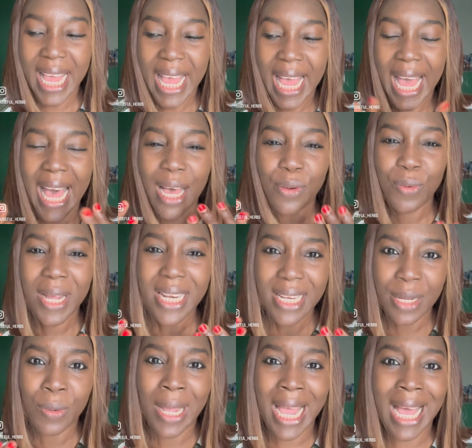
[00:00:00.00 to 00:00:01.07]
And when
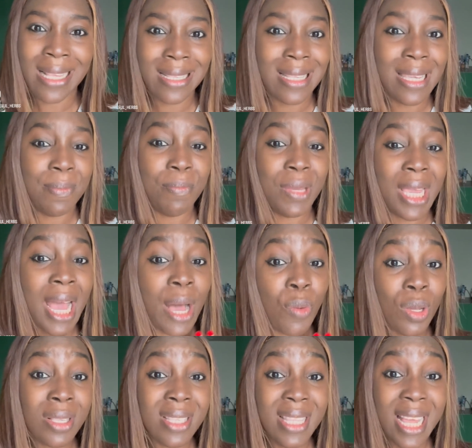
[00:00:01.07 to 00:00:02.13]
they were asking me, I
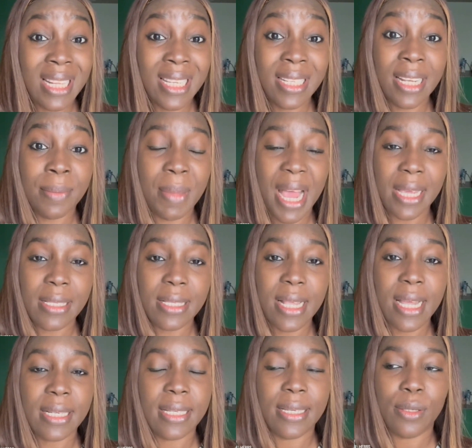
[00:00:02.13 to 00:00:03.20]
was telling them, I
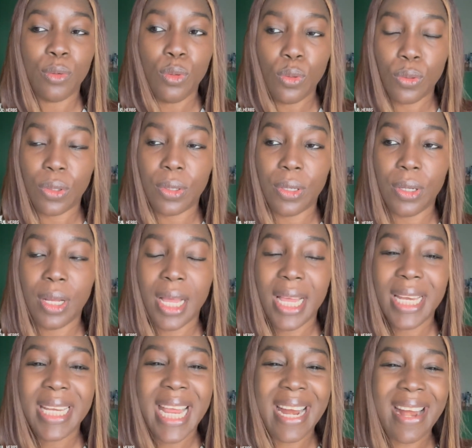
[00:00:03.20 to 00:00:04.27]
said, look,
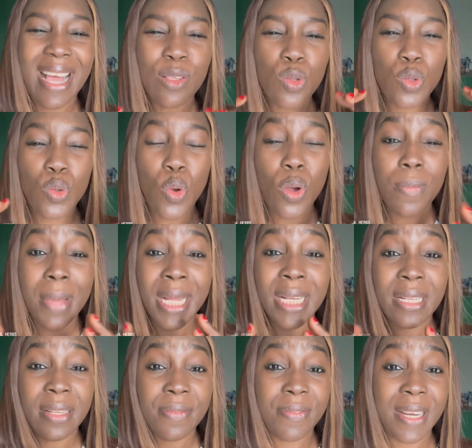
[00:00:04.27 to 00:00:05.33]
there are so many
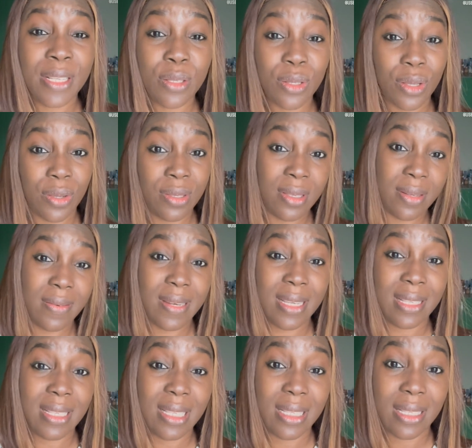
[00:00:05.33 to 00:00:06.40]
different
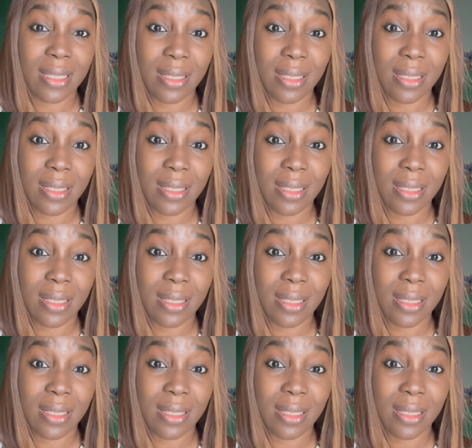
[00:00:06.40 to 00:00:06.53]
sunscreens,